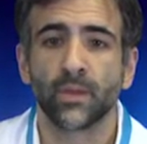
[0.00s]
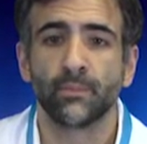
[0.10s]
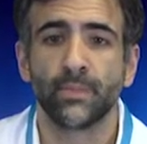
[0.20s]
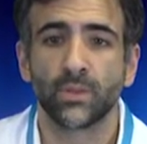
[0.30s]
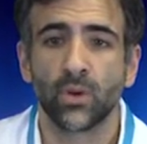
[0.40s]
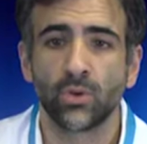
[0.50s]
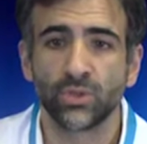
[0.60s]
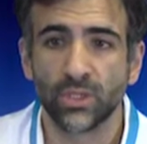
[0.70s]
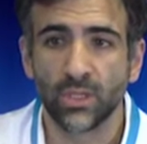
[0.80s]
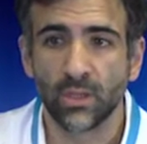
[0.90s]

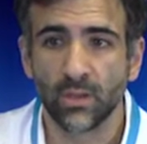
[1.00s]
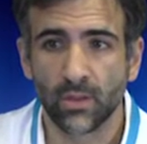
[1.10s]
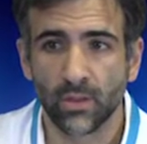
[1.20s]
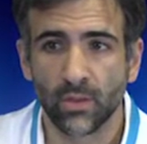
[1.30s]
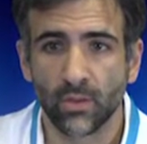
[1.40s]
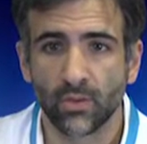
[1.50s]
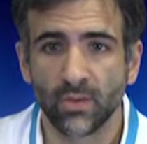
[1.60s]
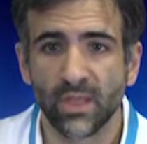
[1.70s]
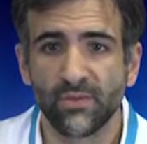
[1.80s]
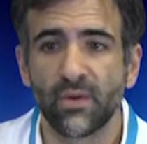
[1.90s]
pathology on the
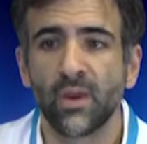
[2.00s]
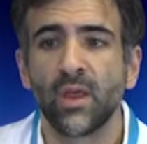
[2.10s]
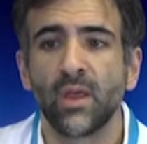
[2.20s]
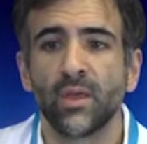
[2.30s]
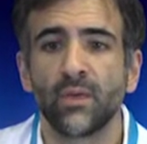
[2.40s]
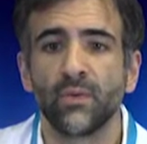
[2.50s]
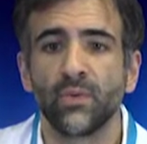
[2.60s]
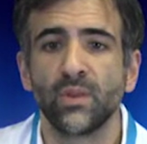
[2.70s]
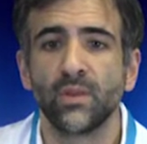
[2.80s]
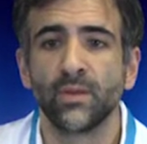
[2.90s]
liver,
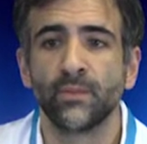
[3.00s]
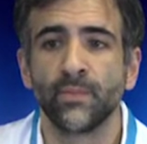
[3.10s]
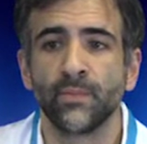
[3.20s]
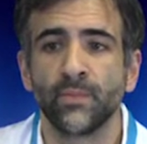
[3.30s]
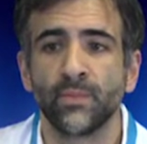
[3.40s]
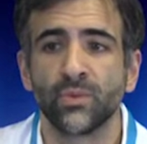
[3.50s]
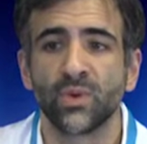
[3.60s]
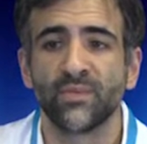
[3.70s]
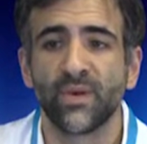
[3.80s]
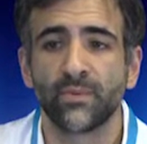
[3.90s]
with
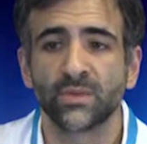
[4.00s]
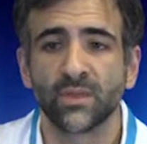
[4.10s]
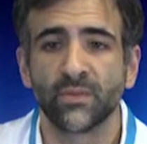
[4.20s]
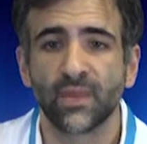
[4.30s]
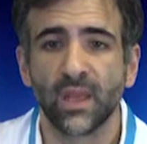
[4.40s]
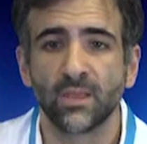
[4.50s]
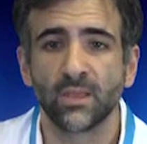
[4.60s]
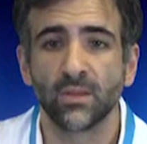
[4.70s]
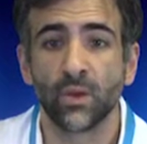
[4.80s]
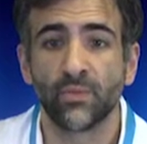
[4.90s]
25% of
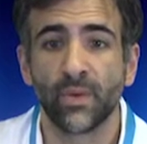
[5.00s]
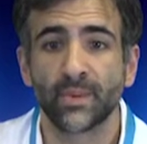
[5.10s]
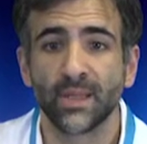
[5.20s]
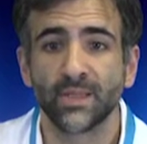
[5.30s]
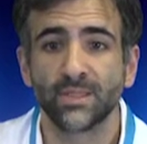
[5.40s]
cases of hepatitis